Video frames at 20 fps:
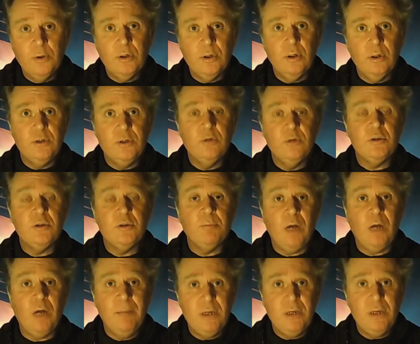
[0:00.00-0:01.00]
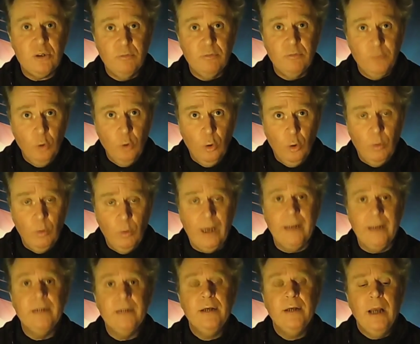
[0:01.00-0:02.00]
who's the Prime Minister of Norway.
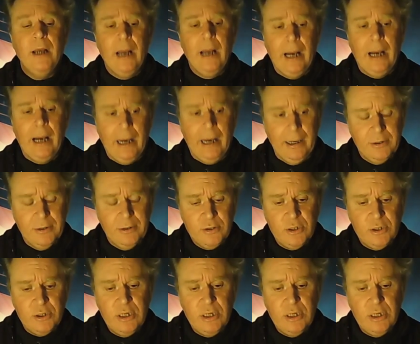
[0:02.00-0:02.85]
And she was